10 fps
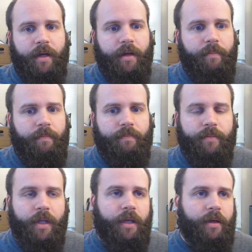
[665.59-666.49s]

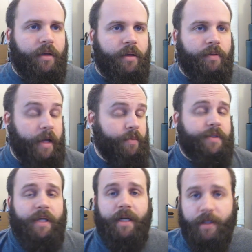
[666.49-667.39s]
That
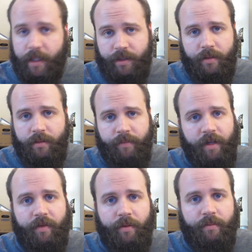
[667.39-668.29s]
was not intentional
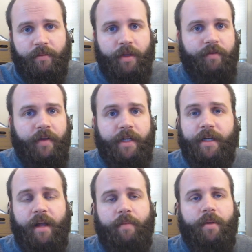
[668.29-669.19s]
if it
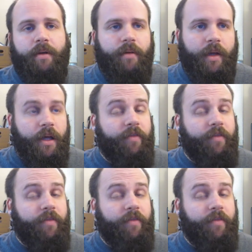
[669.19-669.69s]
did happen.